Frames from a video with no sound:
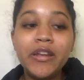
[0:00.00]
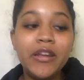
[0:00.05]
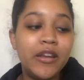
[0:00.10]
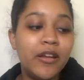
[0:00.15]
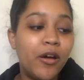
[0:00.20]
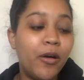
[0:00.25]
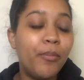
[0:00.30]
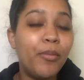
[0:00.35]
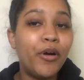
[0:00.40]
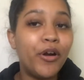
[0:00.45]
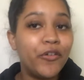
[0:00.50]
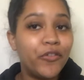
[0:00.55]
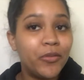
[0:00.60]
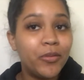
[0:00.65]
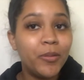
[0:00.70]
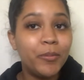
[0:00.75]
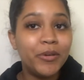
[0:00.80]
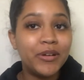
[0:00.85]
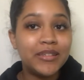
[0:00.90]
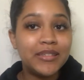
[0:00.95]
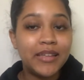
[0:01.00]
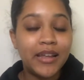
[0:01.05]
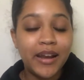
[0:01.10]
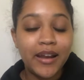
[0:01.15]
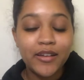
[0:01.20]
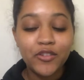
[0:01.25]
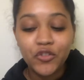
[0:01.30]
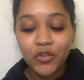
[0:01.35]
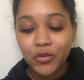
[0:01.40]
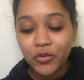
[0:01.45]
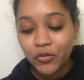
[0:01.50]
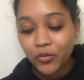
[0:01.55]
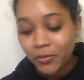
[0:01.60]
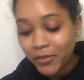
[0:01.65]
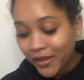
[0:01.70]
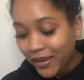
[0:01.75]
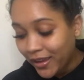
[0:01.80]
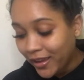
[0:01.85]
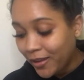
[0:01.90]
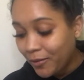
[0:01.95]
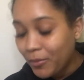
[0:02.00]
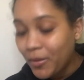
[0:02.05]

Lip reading: apart from the books that I chose from the game,